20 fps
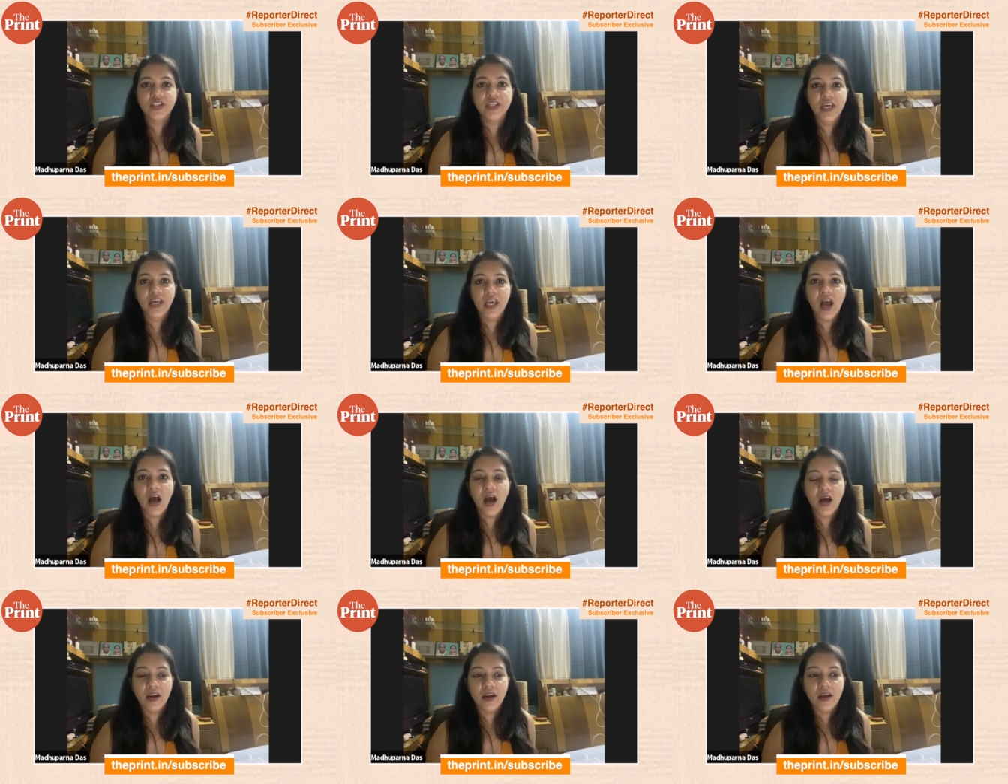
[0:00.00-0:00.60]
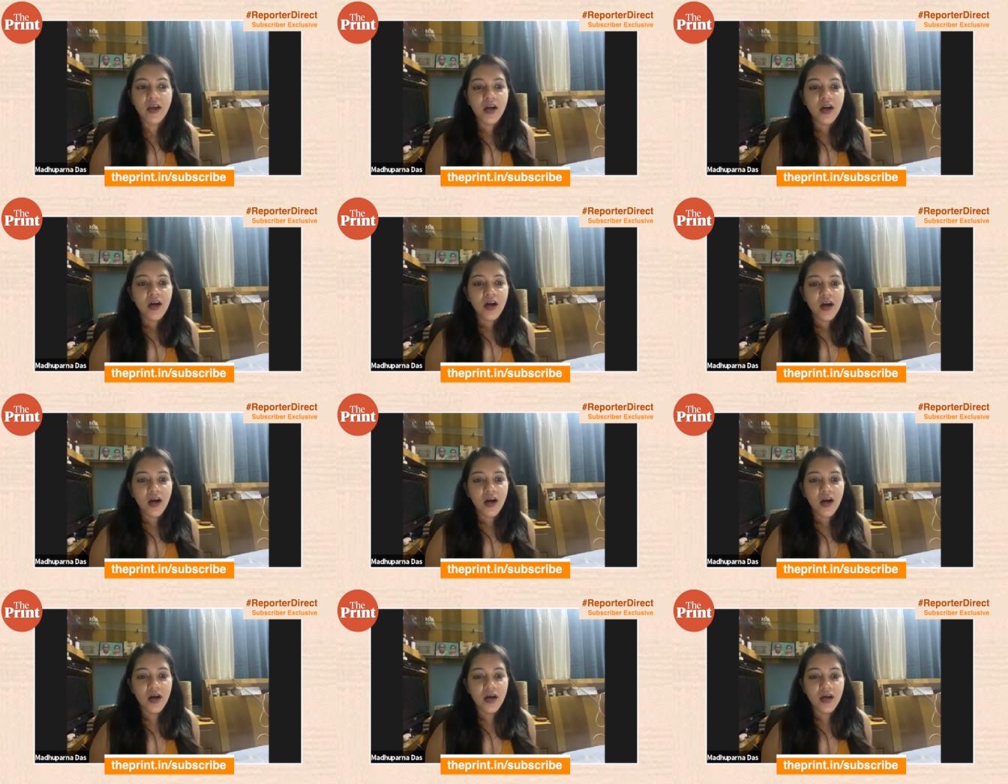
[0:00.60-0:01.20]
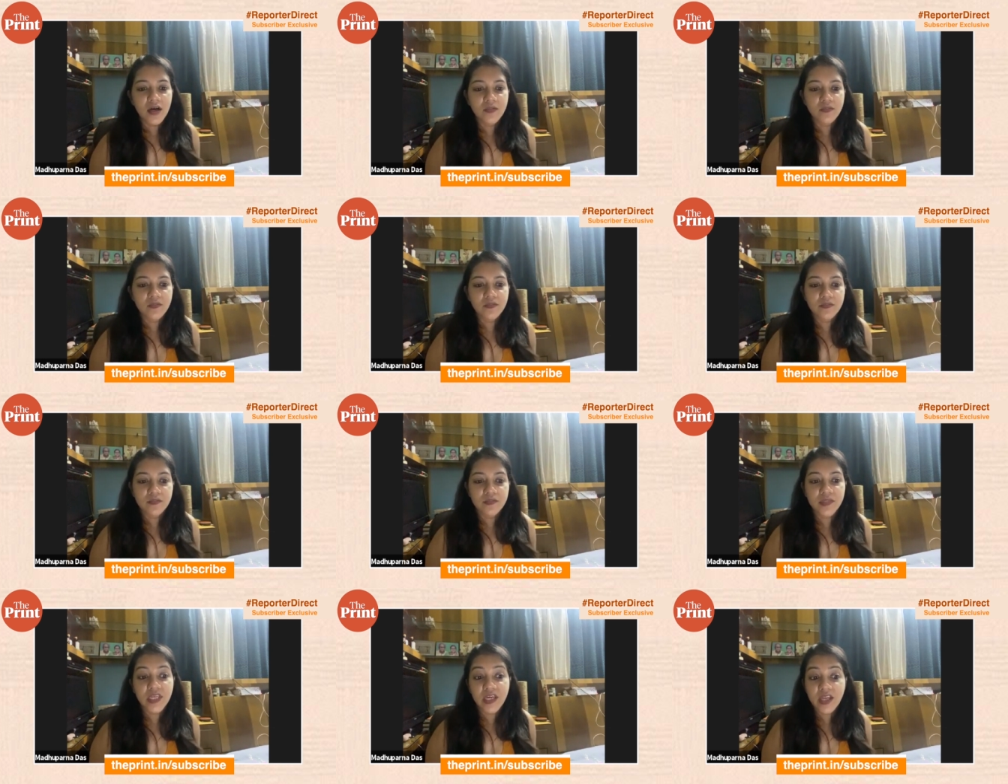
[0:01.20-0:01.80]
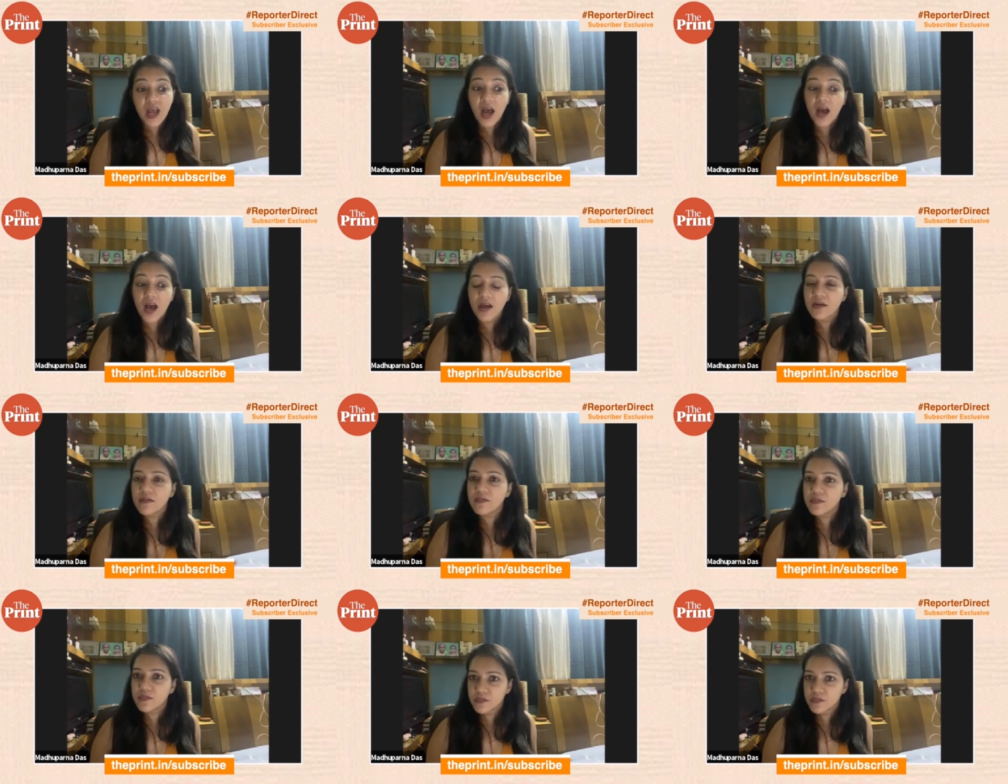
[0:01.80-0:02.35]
they are um, there are